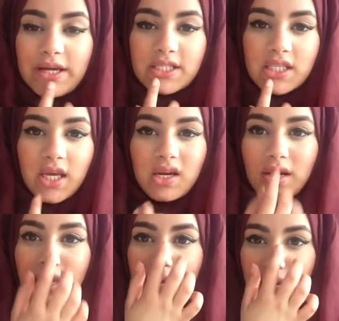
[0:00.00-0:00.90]
chin
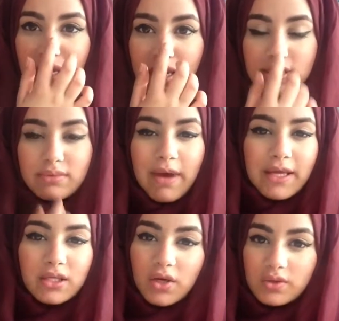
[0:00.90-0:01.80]
and
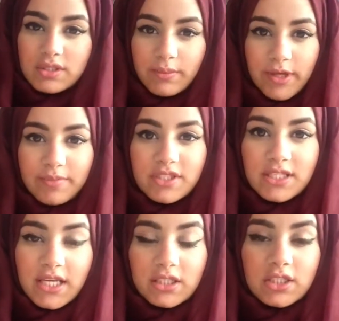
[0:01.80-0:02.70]
my nose sometimes
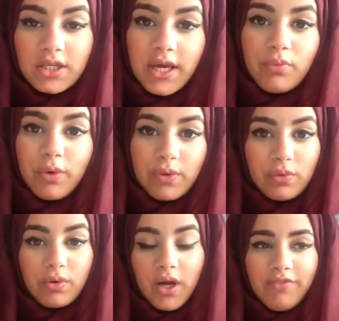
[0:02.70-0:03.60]
tends to get
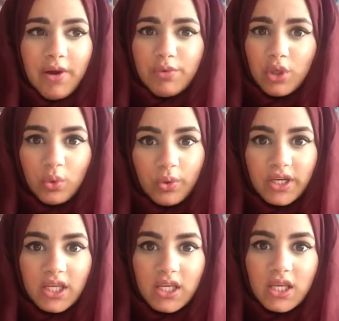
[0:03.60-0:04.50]
very
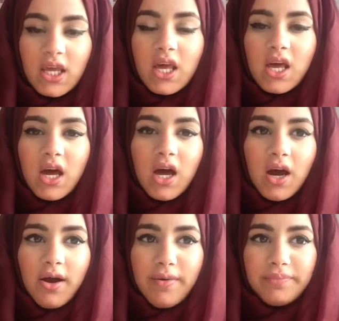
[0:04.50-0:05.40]
oily.
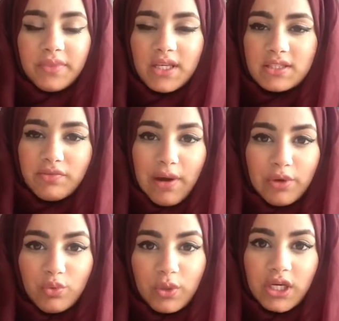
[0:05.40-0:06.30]
It's
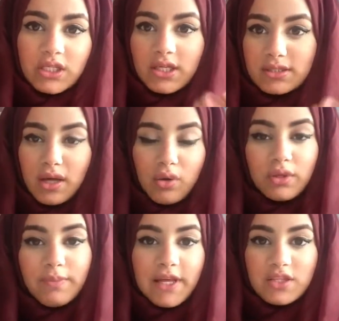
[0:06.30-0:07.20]
very weird because the
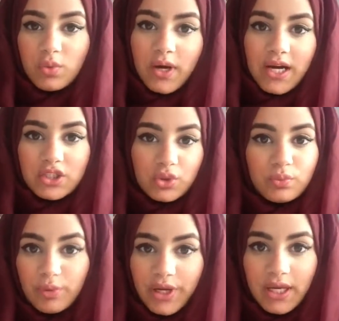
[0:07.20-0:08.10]
only place where I do
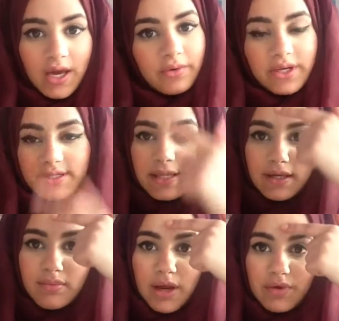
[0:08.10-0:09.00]
breakout is
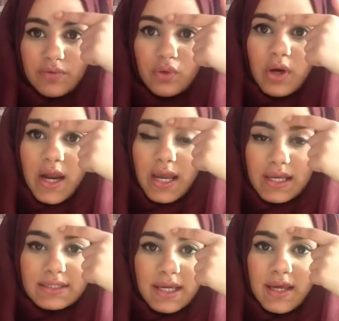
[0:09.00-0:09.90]
like my
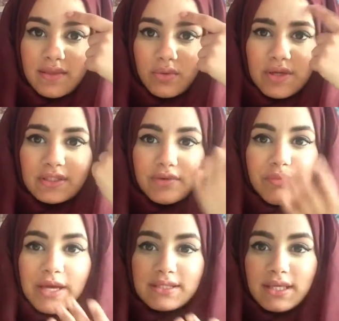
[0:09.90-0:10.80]
forehead, and the rest of
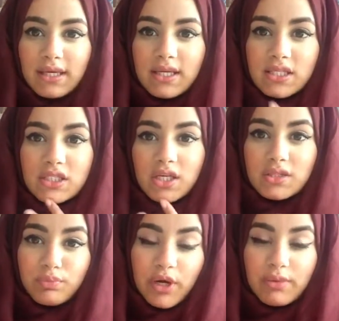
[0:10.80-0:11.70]
my skin is
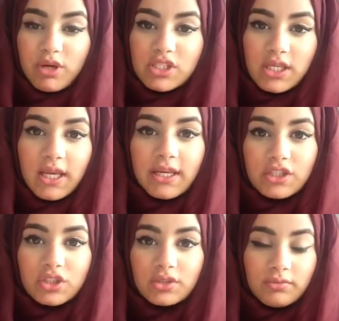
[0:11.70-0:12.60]
just pretty much
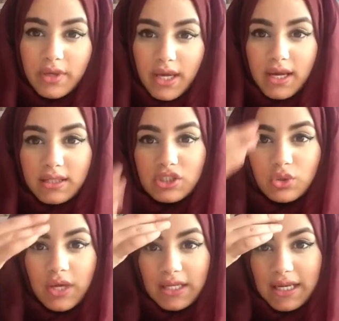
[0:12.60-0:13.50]
clear. Yeah, I
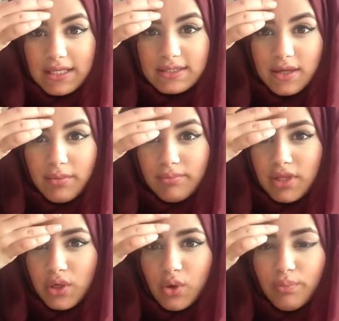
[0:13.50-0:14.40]
do get like some
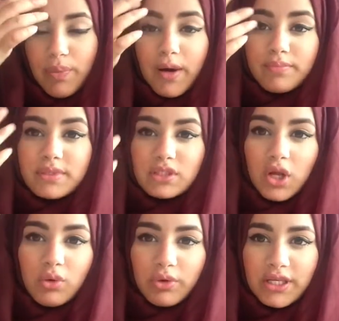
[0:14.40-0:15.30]
little bumps,
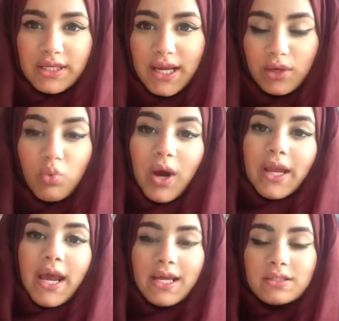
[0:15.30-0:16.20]
not really like
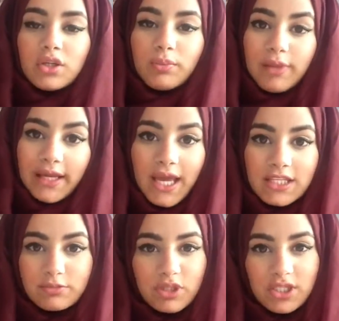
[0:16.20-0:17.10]
white hats or black
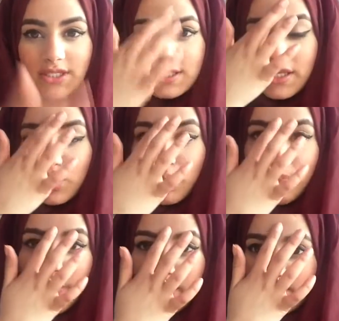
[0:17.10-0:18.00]
hats, but just little
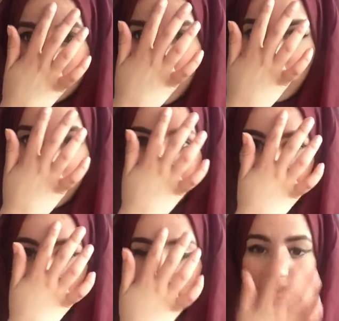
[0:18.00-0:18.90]
bumps on my
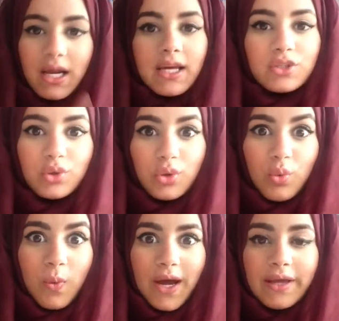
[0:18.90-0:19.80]
forehead. I don't
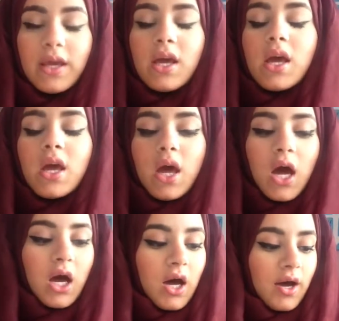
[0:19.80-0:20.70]
know why.
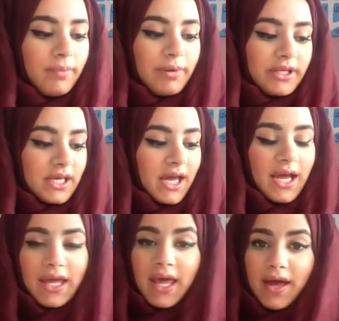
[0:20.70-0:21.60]
But yeah,
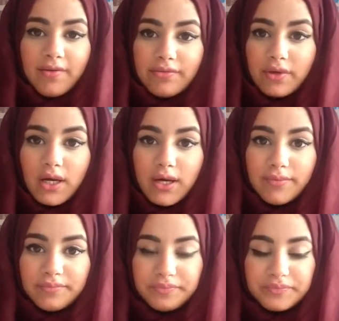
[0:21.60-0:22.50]
I
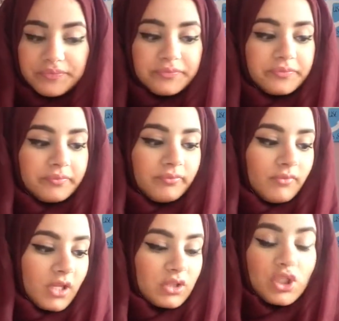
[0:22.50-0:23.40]
have
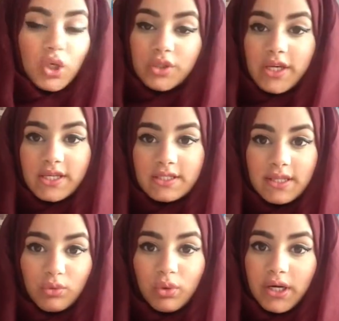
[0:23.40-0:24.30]
noticed
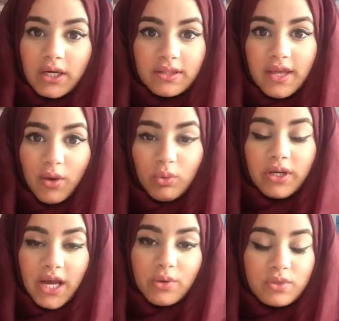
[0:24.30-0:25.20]
that
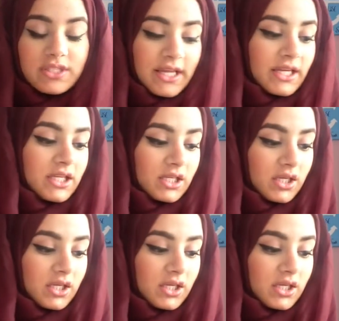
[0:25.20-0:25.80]
when I was like